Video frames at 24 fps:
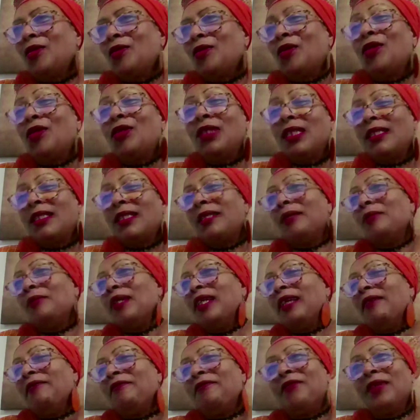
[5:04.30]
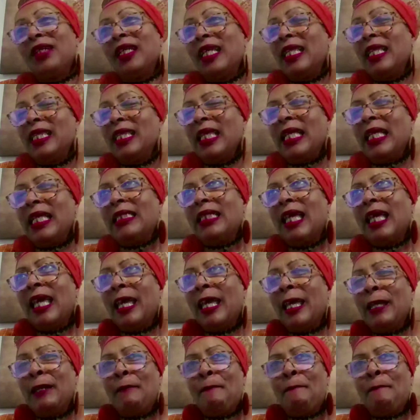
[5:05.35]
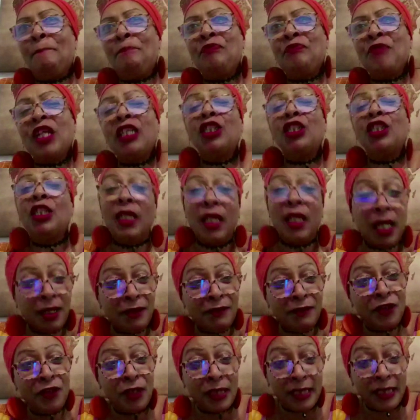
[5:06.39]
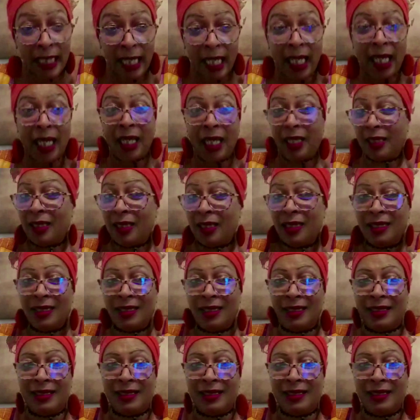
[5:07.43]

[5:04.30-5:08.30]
So those are some of the funny things. And she loved to dance.